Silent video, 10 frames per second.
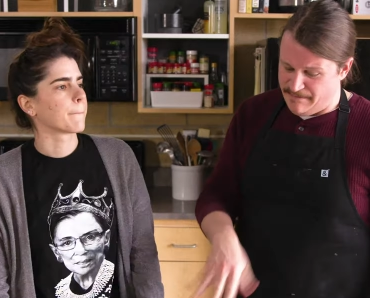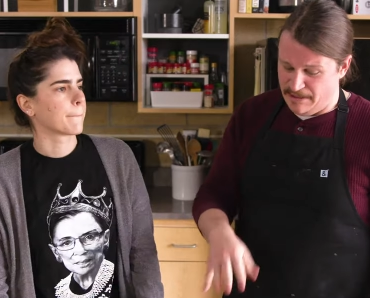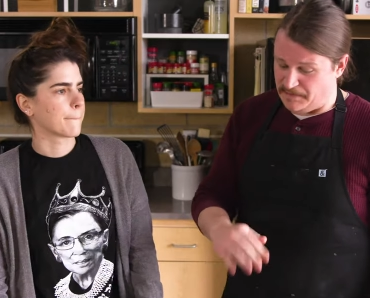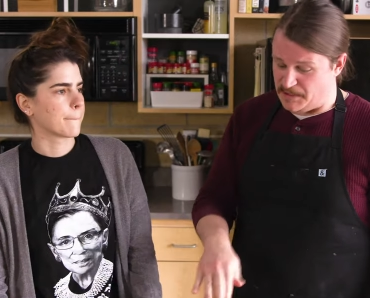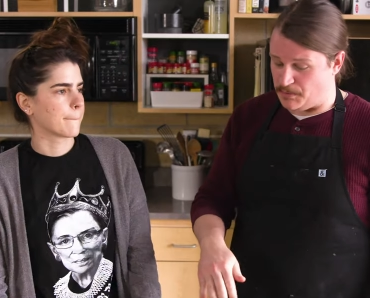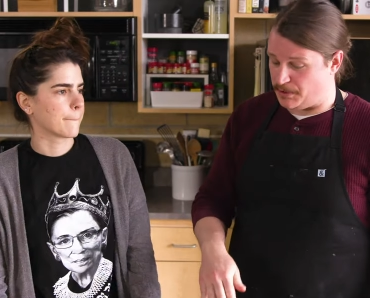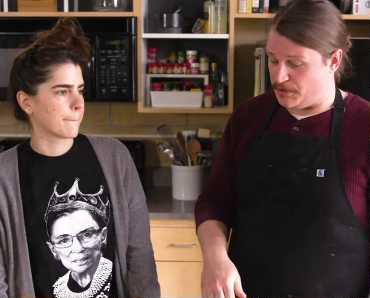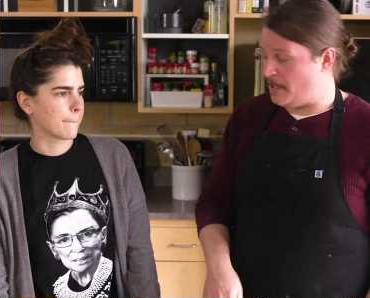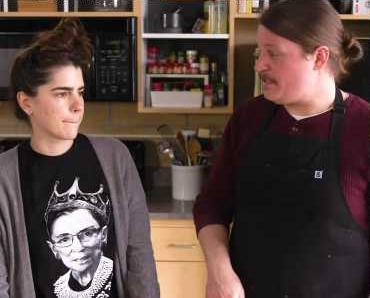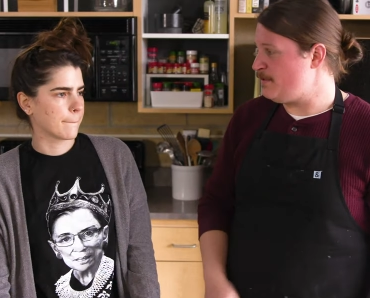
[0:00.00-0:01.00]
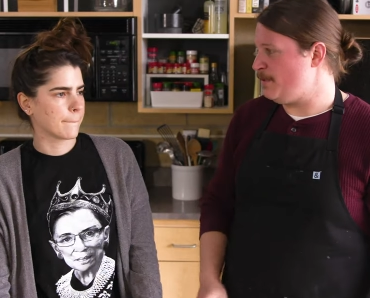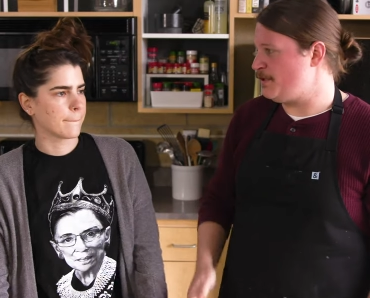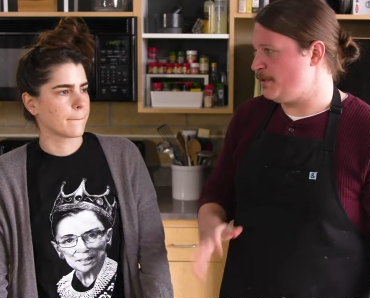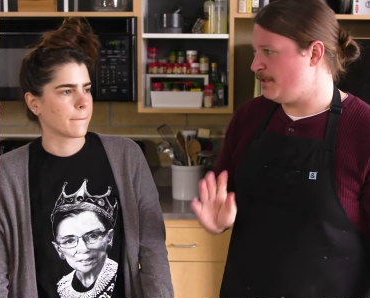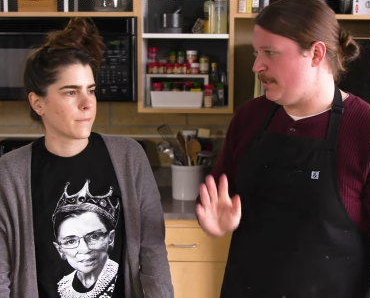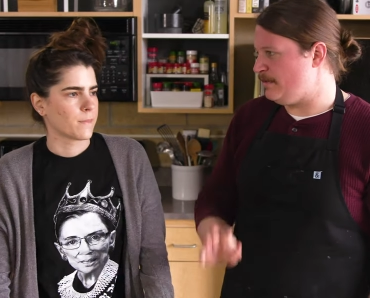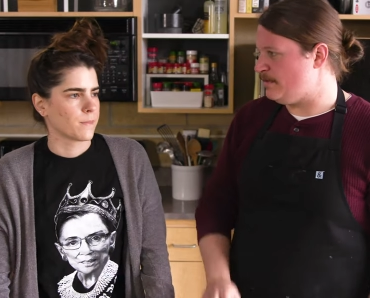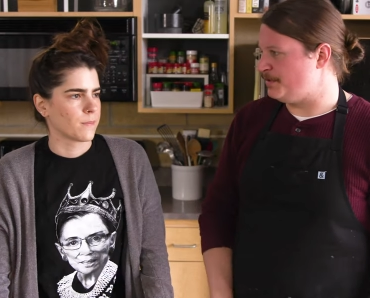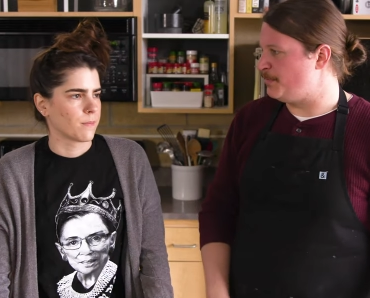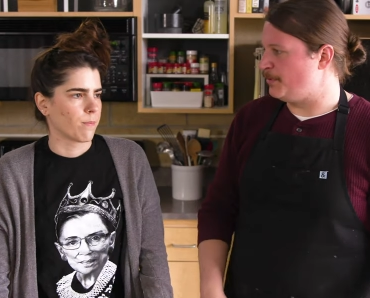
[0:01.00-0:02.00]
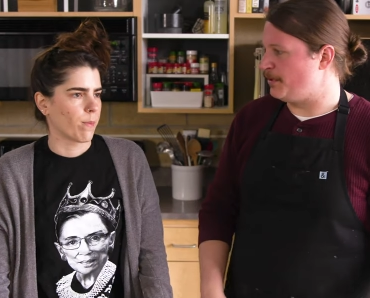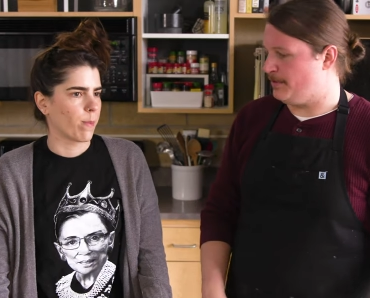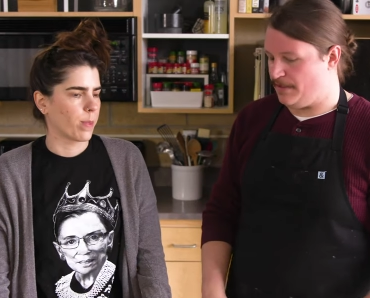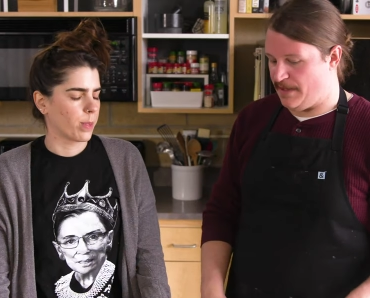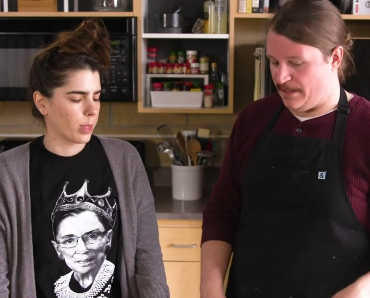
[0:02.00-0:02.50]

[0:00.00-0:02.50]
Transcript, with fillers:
Speaker 1: Even if these were twice as much work, they'd still be worth it.